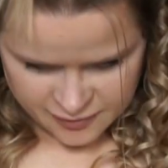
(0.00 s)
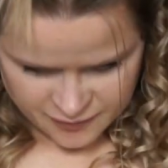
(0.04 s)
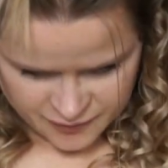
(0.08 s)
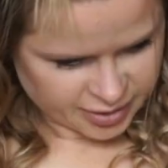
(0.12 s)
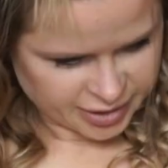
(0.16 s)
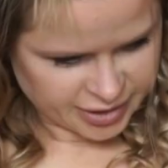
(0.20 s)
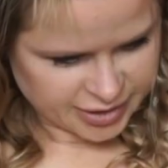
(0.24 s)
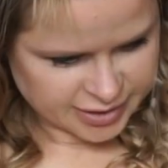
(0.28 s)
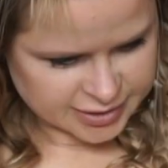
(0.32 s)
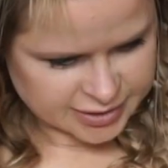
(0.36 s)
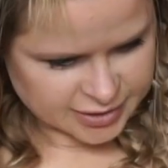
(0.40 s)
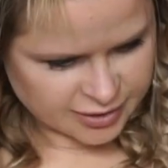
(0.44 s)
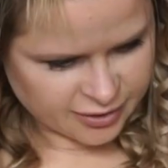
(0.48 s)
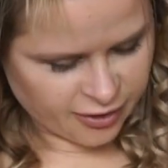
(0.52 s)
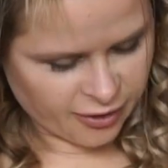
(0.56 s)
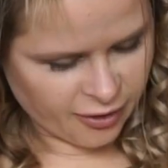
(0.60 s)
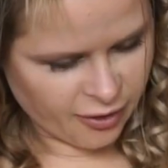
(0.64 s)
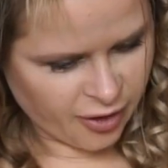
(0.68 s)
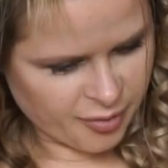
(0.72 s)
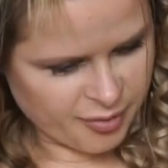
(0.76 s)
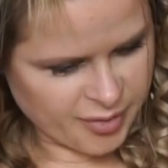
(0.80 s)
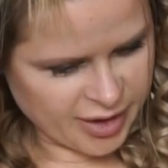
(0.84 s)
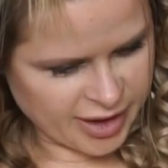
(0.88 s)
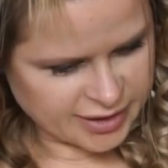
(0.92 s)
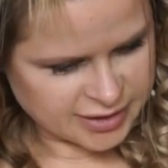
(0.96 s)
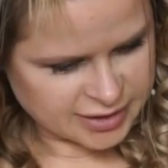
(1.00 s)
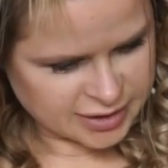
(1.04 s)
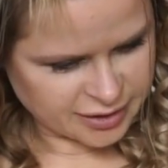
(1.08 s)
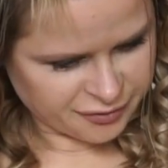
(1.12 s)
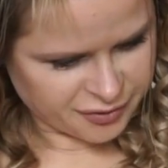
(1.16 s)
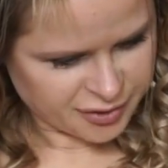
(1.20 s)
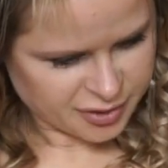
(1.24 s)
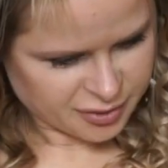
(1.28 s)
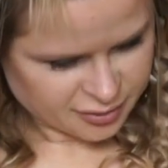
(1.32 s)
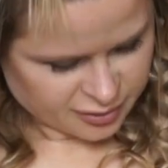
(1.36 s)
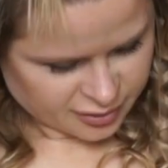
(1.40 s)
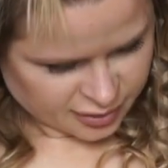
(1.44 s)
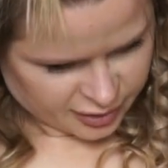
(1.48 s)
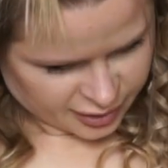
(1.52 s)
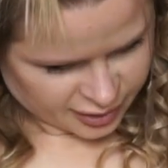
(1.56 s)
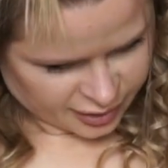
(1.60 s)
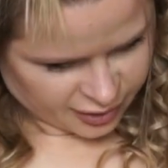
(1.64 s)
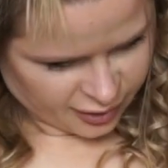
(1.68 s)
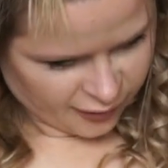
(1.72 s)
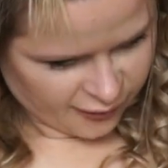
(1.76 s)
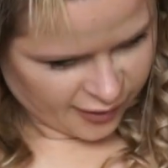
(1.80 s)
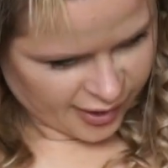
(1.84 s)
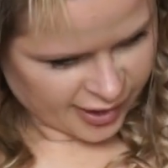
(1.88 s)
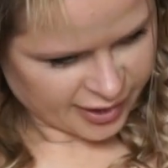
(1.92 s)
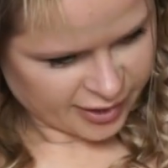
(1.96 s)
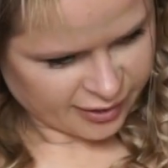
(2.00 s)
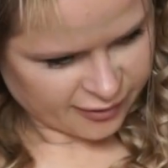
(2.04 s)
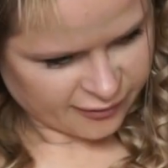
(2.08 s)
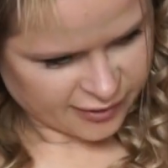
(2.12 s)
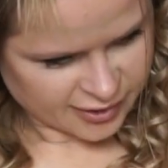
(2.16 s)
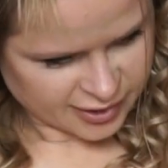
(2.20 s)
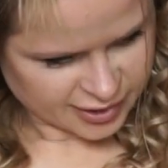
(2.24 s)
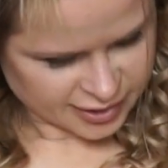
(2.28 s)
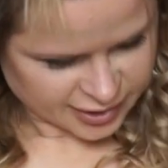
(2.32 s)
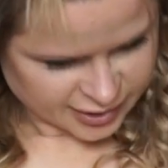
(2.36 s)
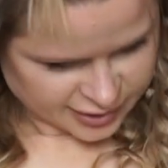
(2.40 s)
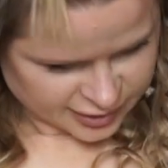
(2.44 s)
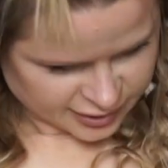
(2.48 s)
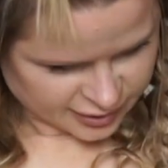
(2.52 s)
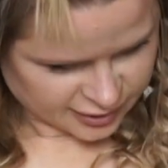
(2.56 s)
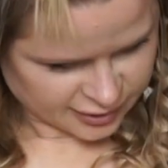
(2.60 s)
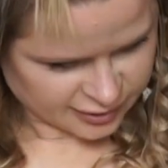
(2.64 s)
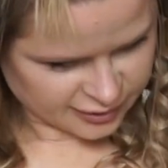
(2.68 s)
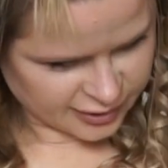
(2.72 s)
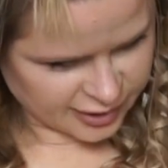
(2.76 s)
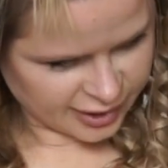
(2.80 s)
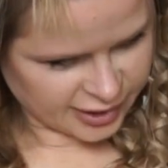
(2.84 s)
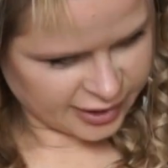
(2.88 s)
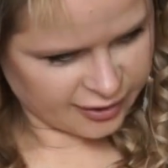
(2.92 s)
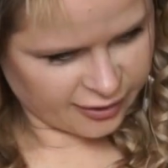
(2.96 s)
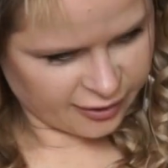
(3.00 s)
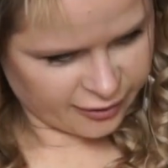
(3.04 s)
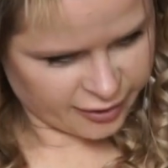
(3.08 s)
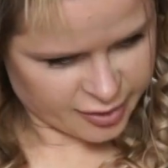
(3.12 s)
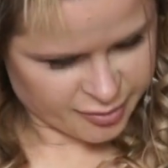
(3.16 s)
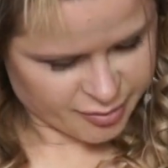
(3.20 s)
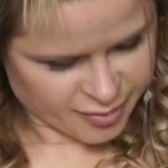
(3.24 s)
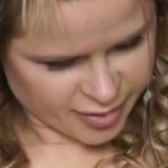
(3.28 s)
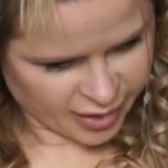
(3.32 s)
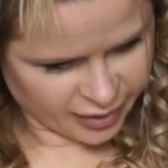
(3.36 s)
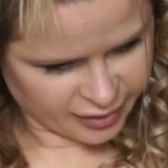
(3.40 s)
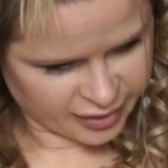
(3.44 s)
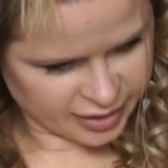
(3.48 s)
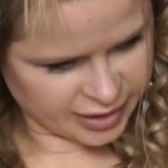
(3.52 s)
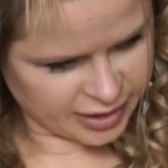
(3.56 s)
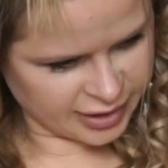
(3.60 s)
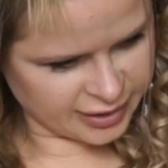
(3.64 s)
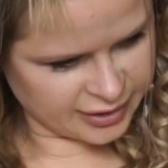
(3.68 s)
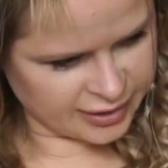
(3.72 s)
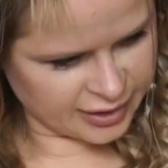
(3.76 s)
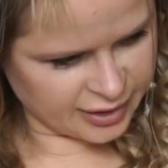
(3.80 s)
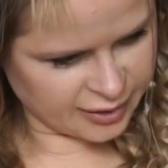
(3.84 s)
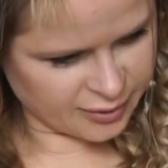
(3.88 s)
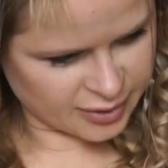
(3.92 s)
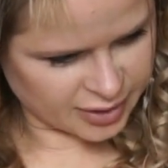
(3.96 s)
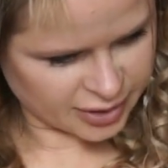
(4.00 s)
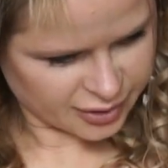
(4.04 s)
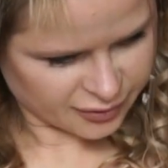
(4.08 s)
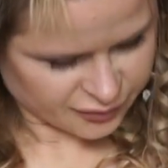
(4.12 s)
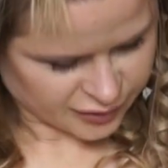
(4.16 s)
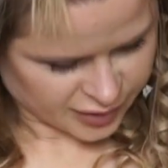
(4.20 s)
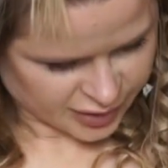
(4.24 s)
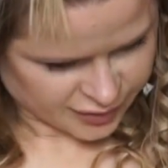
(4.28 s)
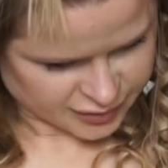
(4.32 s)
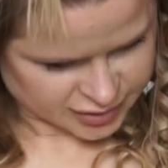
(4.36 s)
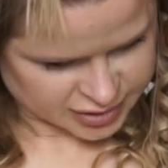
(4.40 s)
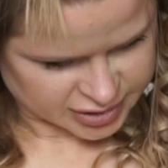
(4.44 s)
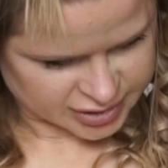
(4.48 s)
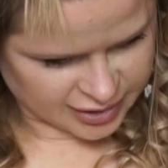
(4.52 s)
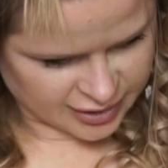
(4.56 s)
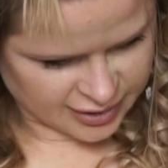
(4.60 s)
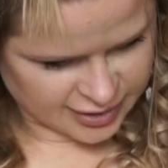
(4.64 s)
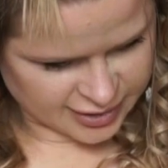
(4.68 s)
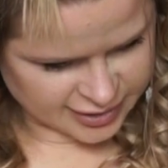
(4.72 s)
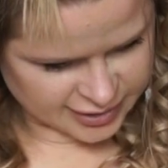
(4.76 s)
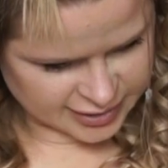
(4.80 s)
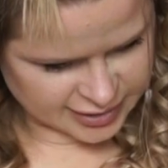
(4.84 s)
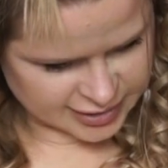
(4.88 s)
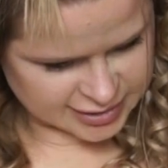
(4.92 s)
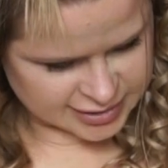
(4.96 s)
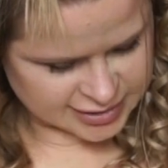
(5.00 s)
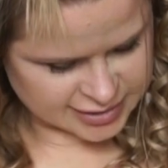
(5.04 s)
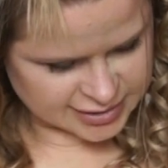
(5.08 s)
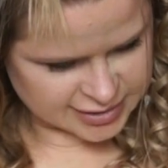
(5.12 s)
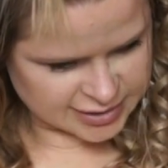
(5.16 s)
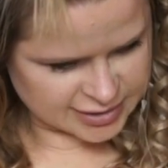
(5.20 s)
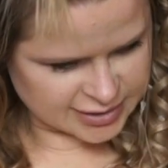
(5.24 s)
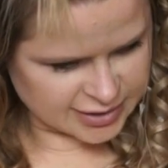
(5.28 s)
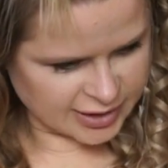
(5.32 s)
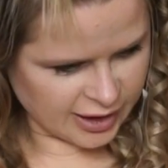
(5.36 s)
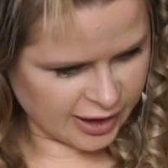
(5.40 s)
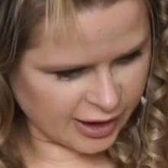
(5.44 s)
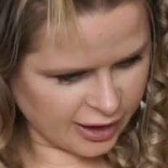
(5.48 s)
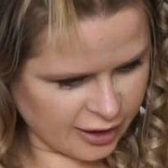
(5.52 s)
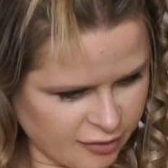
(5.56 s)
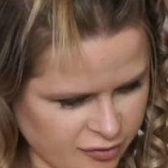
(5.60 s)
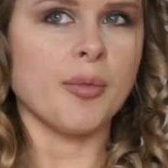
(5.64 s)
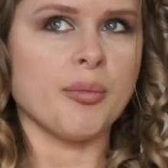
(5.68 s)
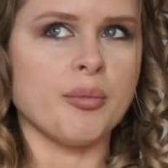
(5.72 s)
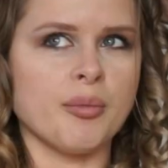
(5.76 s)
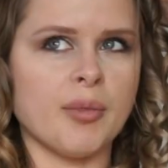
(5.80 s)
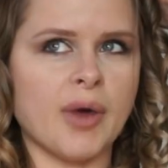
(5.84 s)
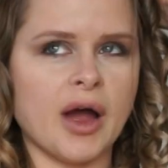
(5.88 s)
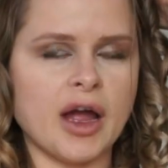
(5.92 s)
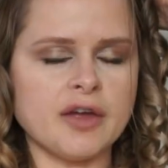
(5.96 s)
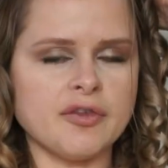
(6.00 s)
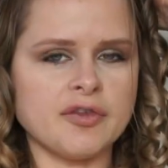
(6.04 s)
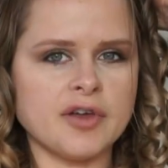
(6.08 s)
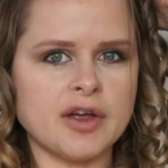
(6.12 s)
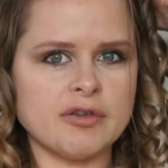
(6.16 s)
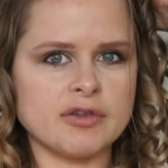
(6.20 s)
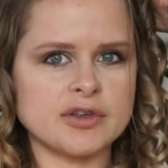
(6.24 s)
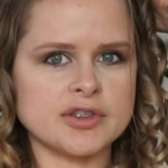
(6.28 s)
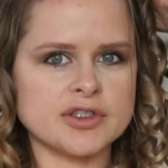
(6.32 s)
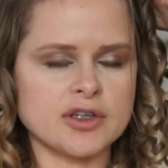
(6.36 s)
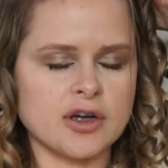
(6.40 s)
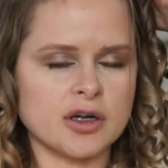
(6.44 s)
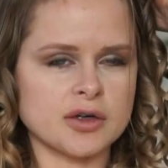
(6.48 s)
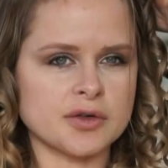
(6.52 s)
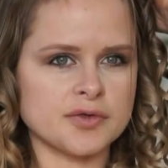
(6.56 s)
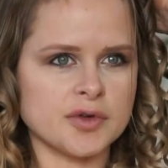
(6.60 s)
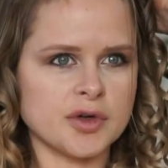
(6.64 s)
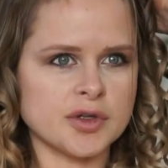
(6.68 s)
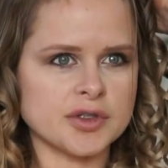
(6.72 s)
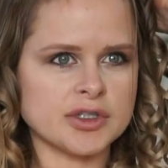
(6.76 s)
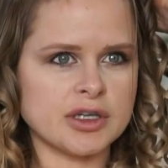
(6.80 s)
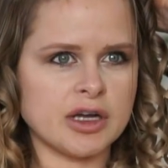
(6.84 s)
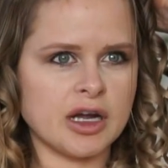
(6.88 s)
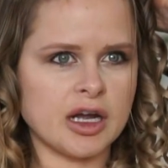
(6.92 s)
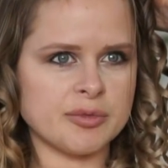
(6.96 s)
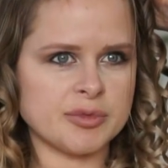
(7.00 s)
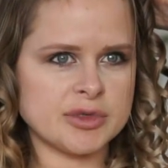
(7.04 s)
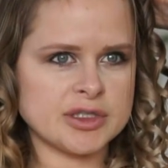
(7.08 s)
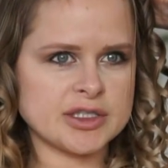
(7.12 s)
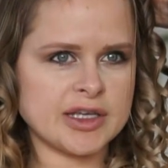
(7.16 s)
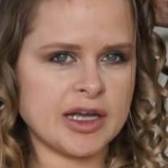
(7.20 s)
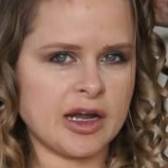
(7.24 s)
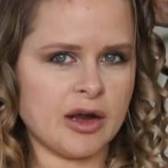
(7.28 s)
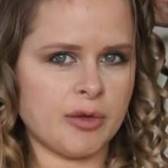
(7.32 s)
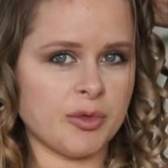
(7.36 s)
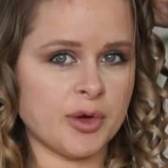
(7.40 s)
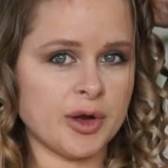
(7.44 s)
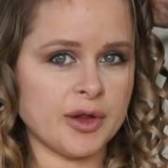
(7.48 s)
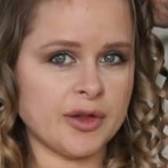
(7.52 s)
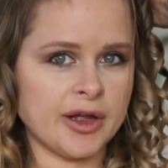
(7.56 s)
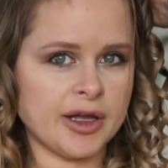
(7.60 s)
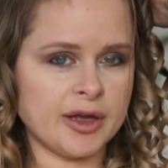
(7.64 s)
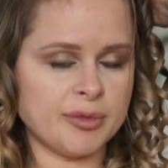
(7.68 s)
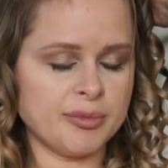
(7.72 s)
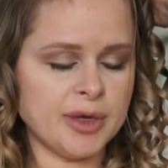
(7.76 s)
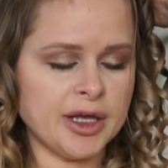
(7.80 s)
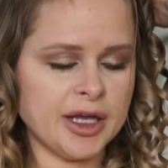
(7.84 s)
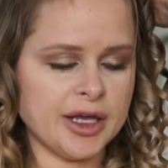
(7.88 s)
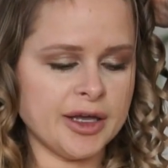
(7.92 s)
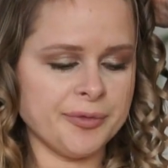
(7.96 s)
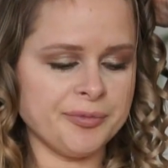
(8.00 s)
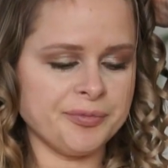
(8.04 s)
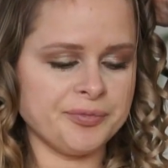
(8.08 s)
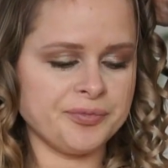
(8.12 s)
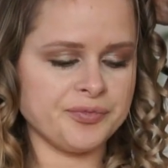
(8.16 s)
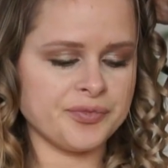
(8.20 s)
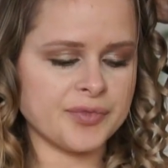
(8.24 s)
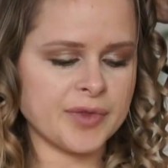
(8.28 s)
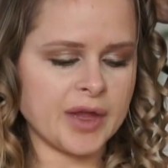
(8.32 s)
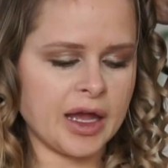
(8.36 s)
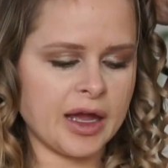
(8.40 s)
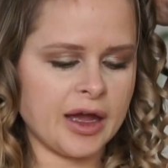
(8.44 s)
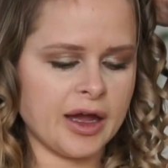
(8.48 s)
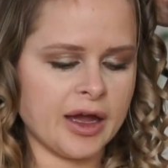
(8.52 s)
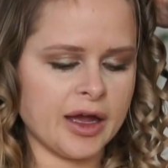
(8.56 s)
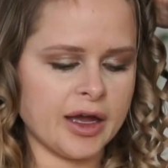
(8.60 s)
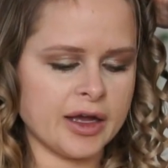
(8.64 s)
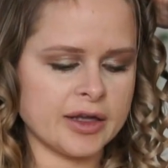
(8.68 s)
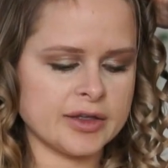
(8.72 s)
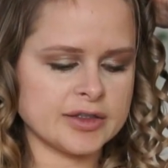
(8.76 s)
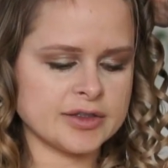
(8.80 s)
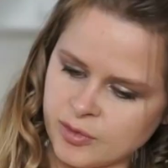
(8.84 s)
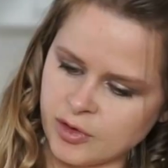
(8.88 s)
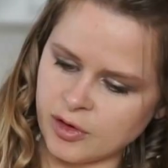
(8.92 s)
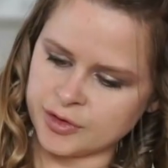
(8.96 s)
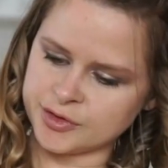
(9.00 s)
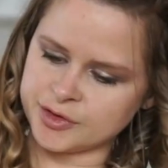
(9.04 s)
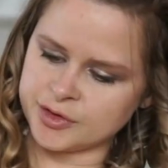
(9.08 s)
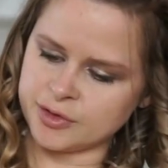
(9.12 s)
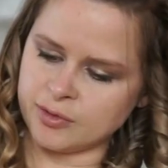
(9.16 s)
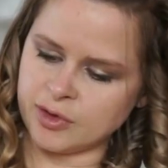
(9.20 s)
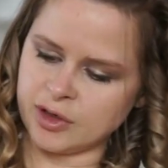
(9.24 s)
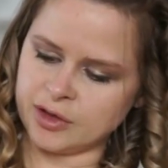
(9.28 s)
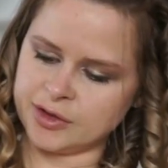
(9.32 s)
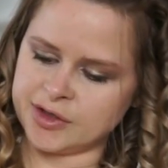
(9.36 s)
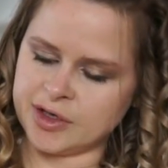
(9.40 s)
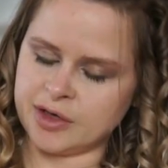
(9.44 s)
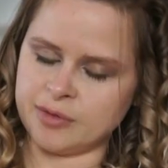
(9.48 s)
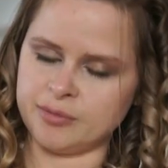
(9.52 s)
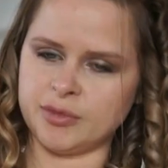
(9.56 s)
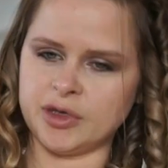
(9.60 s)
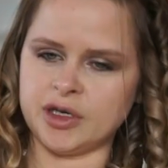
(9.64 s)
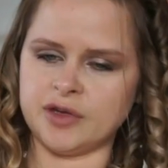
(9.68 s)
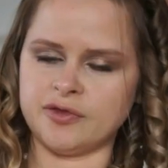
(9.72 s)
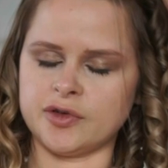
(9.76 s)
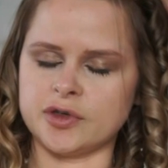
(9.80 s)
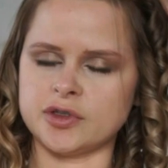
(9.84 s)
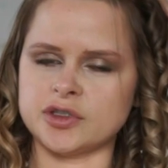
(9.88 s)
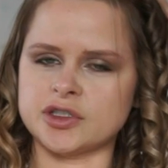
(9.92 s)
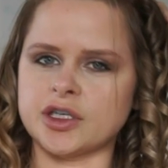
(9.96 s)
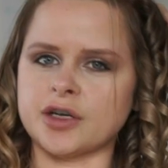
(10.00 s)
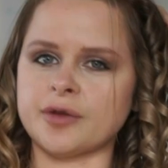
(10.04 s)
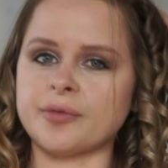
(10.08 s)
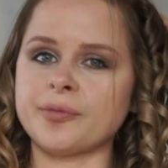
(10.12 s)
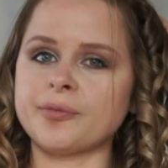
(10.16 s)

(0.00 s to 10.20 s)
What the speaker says: Please comment if you are going. I want to hear like all about it, like what your favorite song is and stuff. My favorite song of all time is Cowboy Like Me and All Too Well 10-minute version.